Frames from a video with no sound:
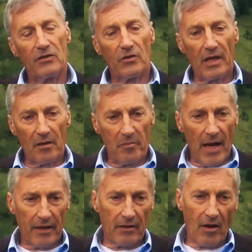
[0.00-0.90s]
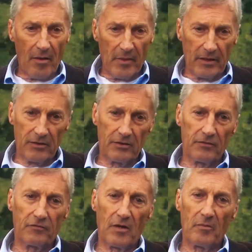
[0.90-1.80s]
You get back
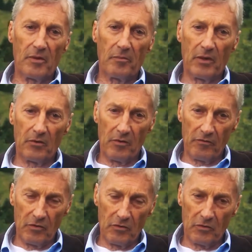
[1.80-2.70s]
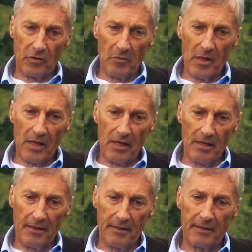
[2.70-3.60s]
comments from the peer review
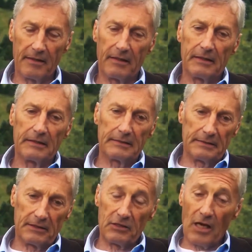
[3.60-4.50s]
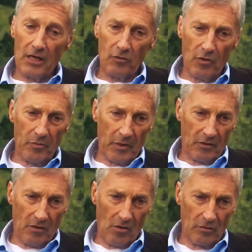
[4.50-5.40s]
committee, study group
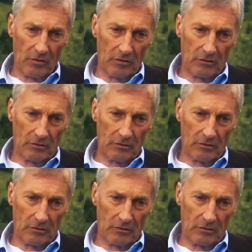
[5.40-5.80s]
they're called.